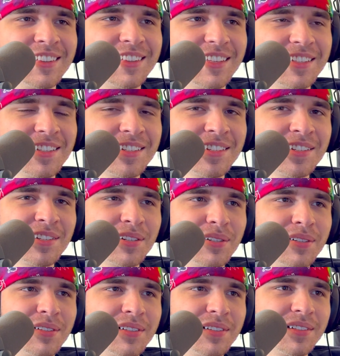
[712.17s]
That's
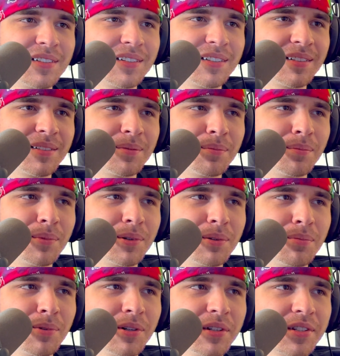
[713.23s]

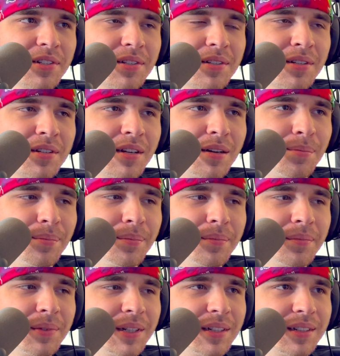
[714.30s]

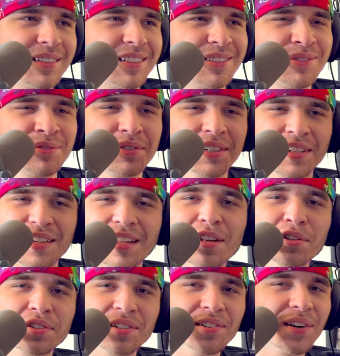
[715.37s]
Murasame. Fucking
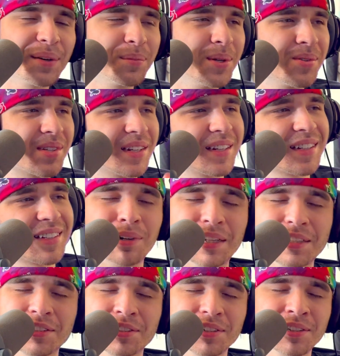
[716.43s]
Elden Ring music. Why
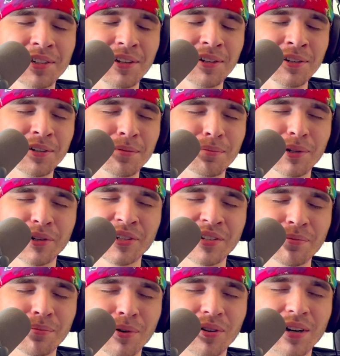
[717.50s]
did she call her
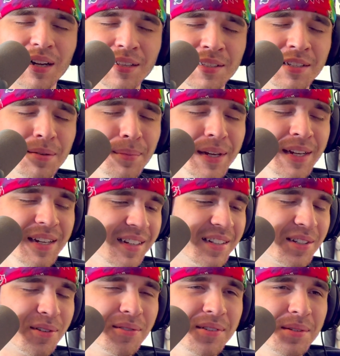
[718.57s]
Murasame?
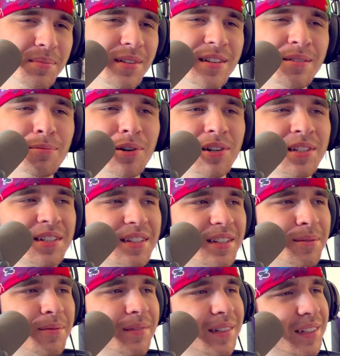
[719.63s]
It's always been
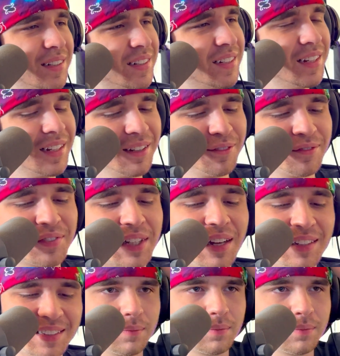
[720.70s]
Mursa. Fuck.